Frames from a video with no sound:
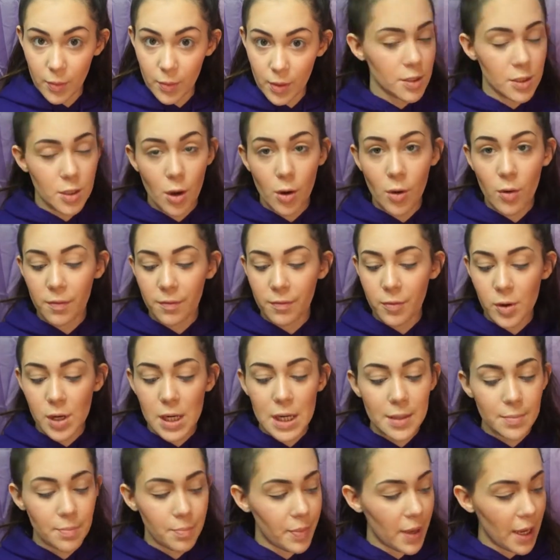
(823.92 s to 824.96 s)
So for
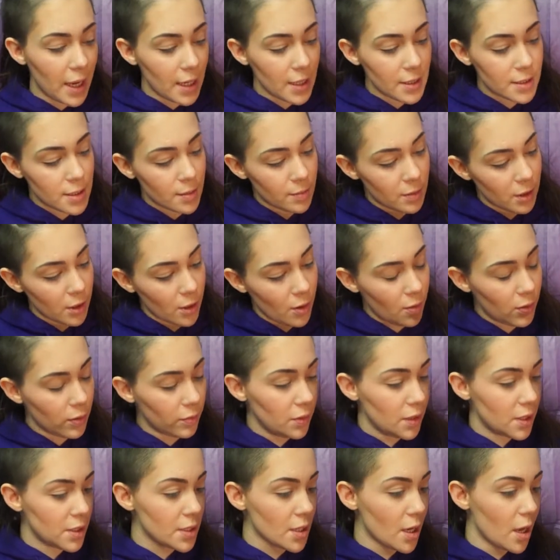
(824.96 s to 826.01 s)
a base, I'm going to go in
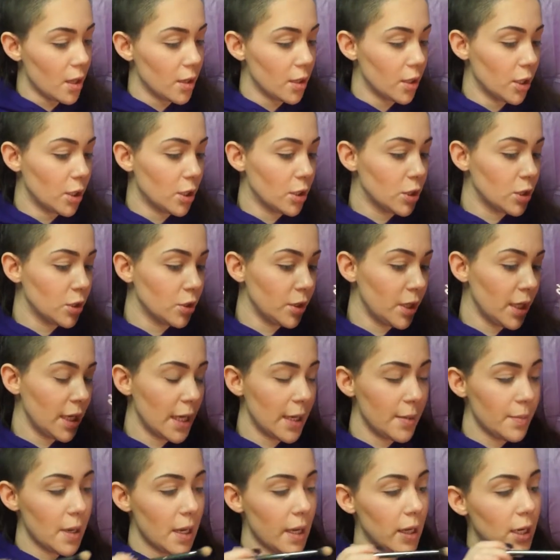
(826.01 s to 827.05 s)
with this color
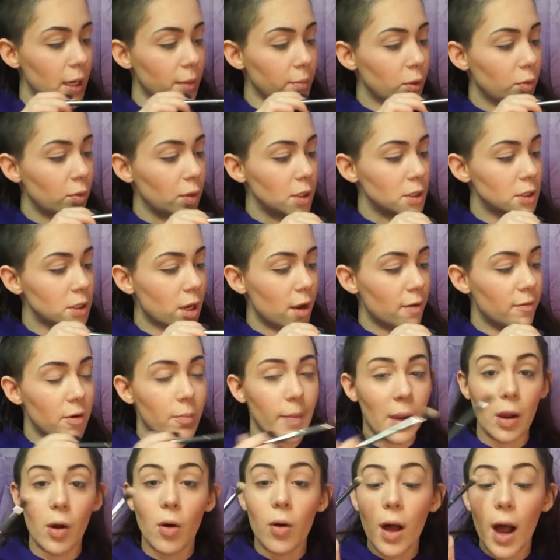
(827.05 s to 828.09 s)
Cream, and I'm going to cover
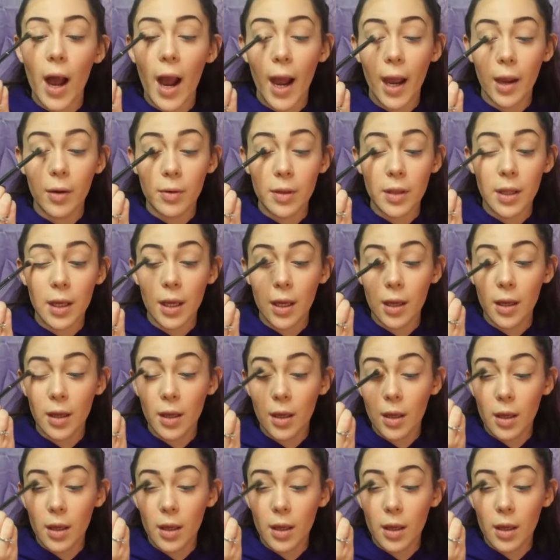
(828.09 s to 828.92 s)
my whole eye with it.